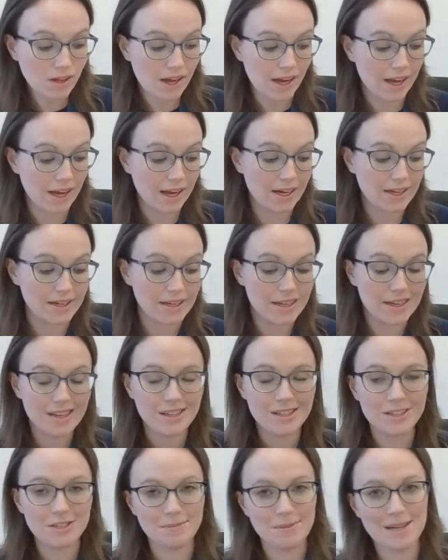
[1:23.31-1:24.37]
And
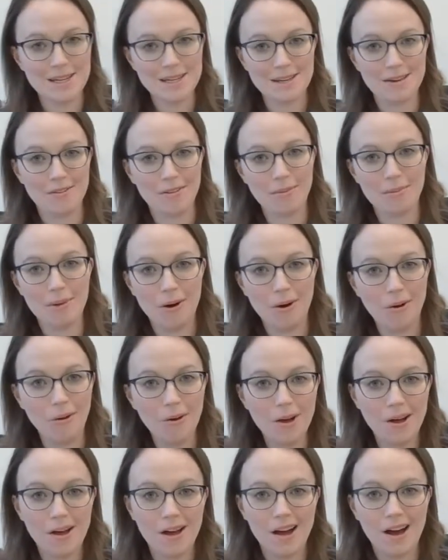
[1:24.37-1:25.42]
speaking of the bow,
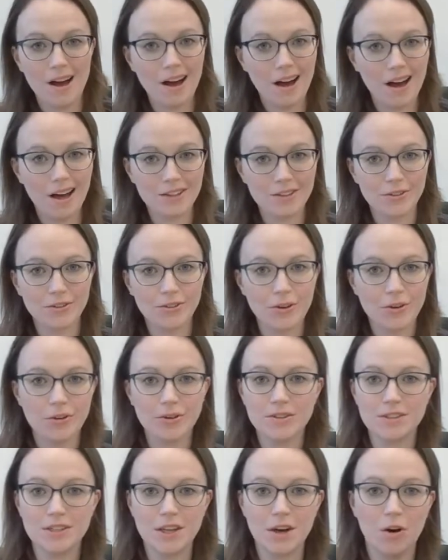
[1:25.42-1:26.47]
you'll
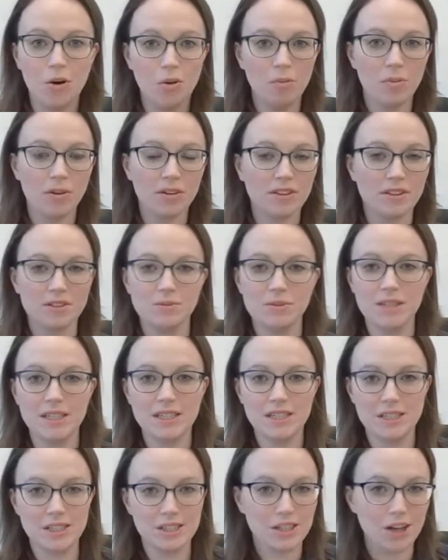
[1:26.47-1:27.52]
notice the homework this week
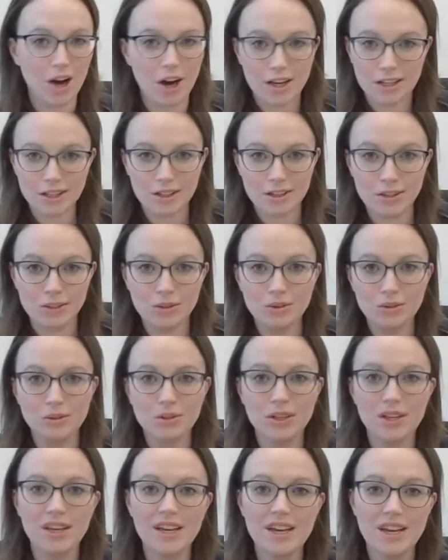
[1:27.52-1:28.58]
did not
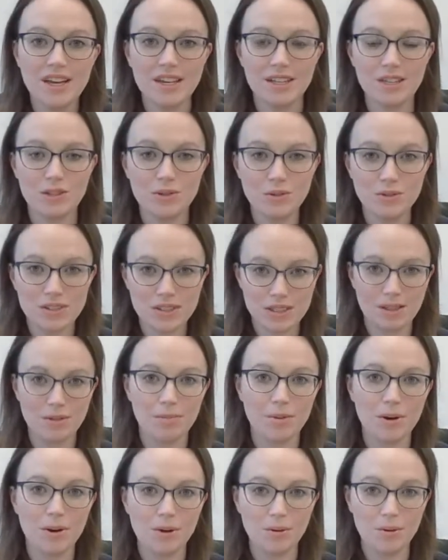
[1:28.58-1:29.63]
include using the
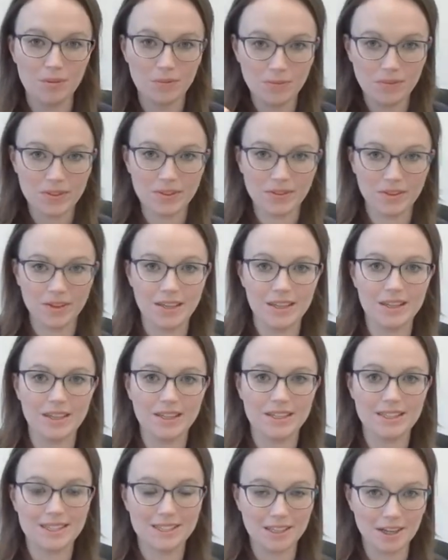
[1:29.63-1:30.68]
bow, right? The
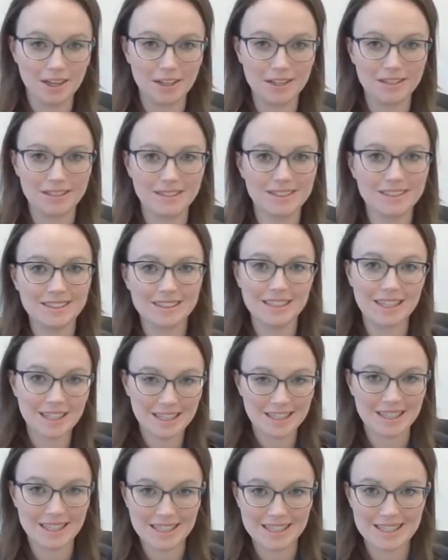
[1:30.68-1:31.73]

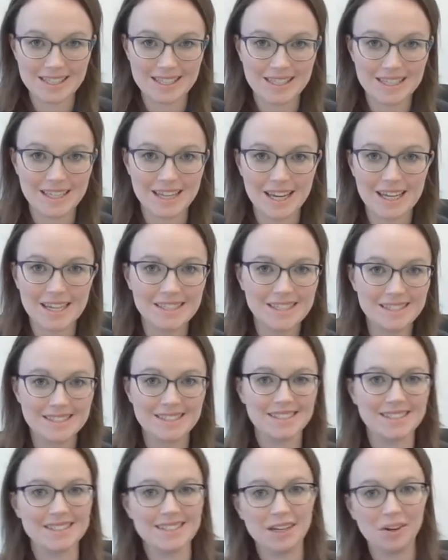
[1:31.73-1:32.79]
stick that's in the case,
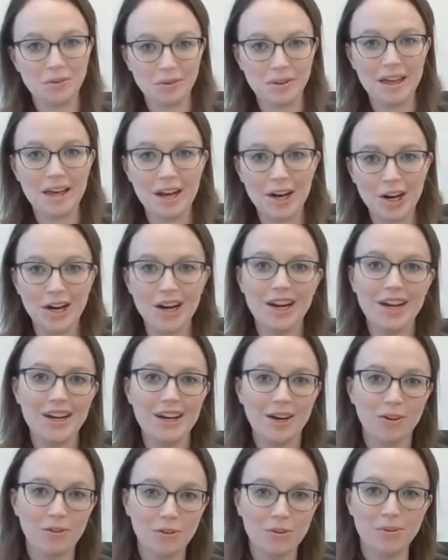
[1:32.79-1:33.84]
the stick with hair.
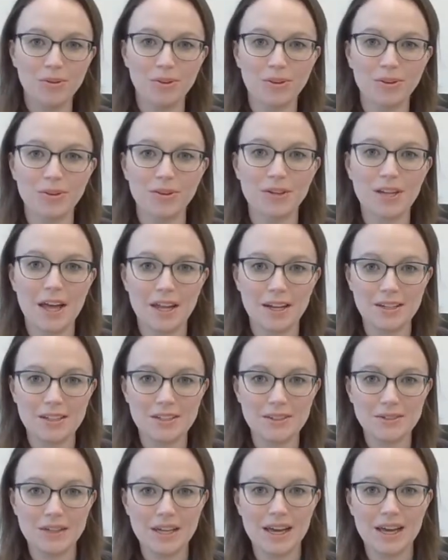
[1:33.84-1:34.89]
We will learn how to
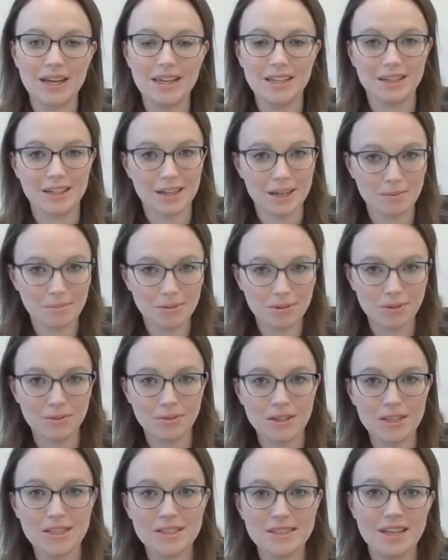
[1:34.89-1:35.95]
do that in a couple of
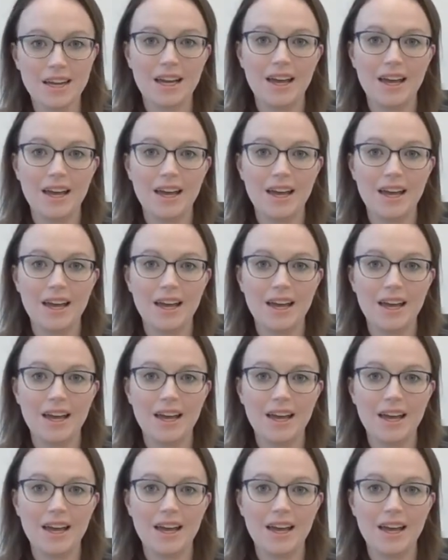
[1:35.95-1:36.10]
weeks,